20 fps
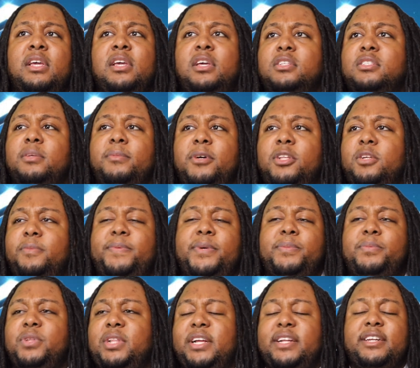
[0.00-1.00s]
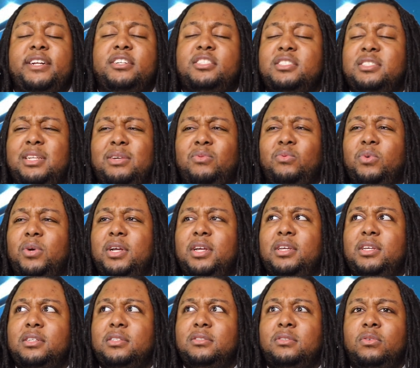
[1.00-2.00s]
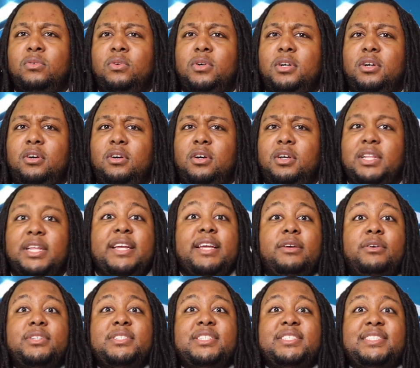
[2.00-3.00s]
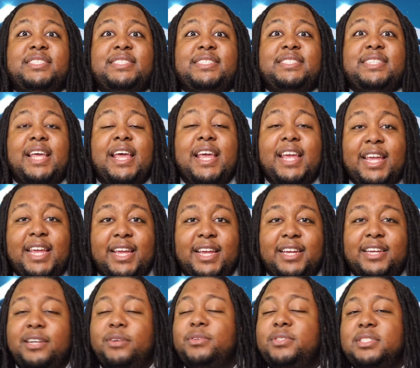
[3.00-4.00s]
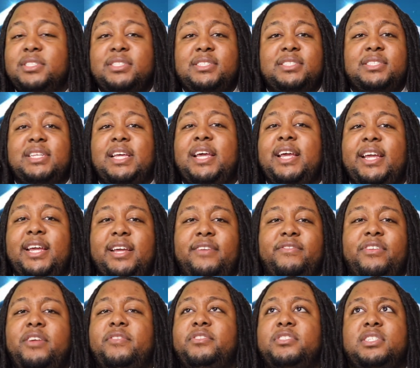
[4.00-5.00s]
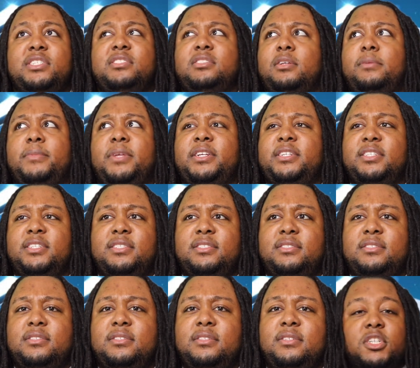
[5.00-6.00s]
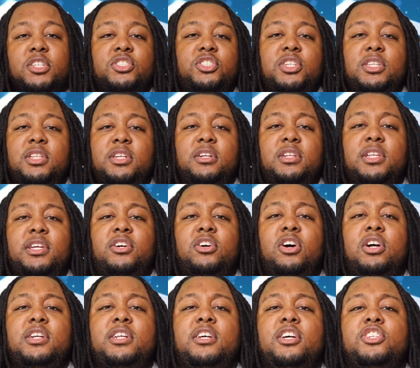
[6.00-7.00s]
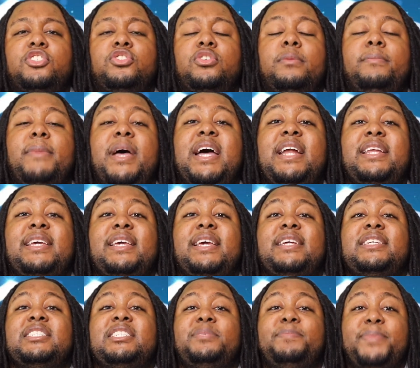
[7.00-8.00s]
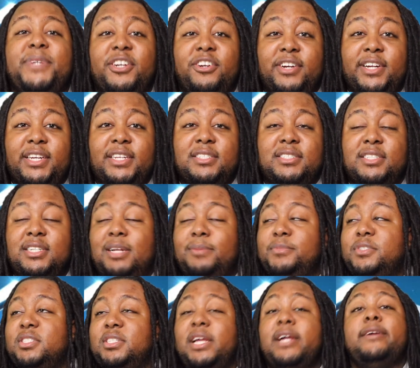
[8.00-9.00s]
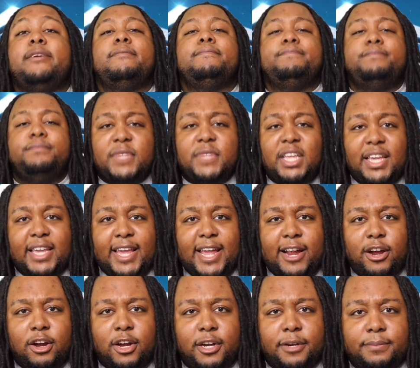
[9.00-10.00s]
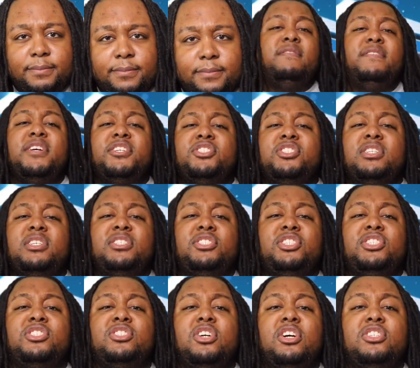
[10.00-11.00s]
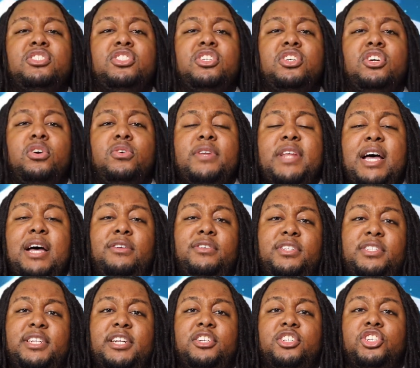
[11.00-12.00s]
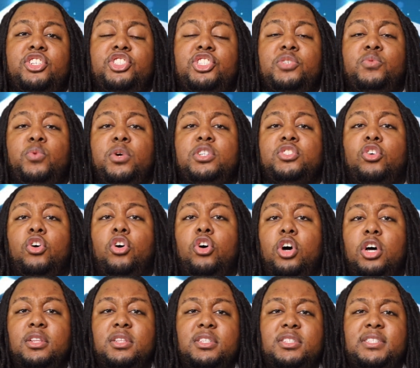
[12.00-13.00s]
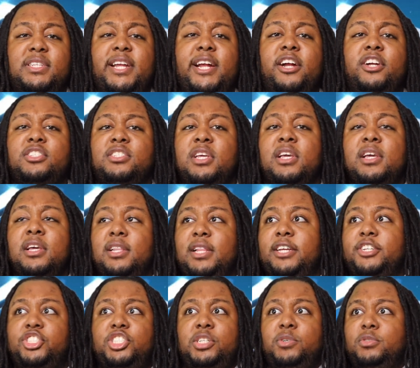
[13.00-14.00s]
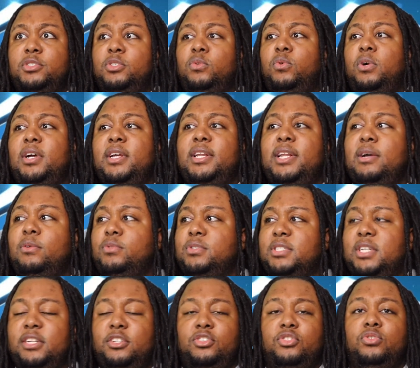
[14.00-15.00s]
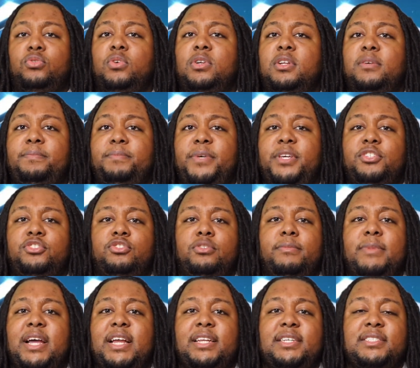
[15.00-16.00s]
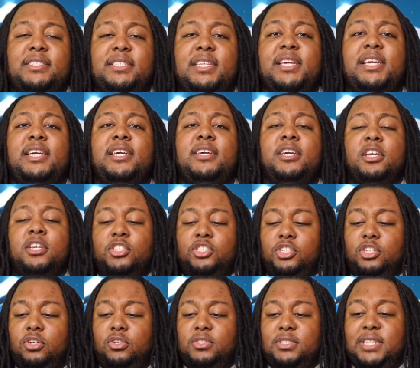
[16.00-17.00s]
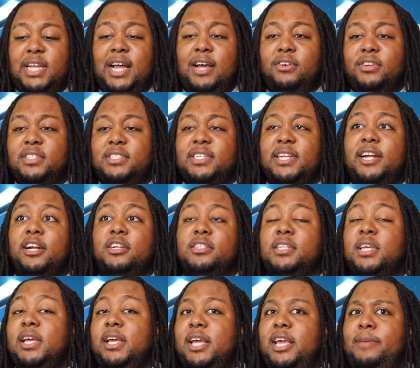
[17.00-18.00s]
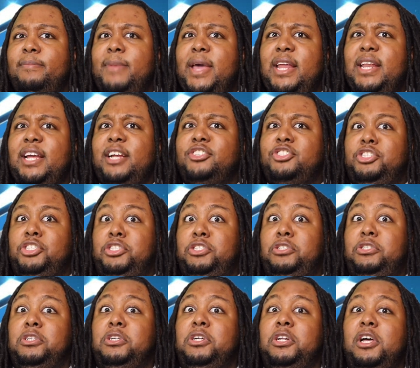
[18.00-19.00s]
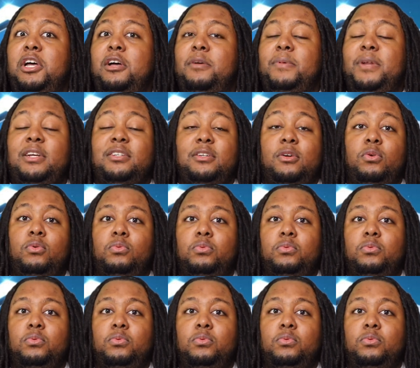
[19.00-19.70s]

some other people, like, they're just like, what is going on? Like, it was insane. It was insane. I've never seen something like this. She literally called it a traumatic experience, and I'm just like, Karen. Eventually, she starts to go down the stairs, because she was on the stairs. Like, she was the one that was, like, doing a big dramatic scene. She goes down the stairs, and Matt actually stood up. And I was like,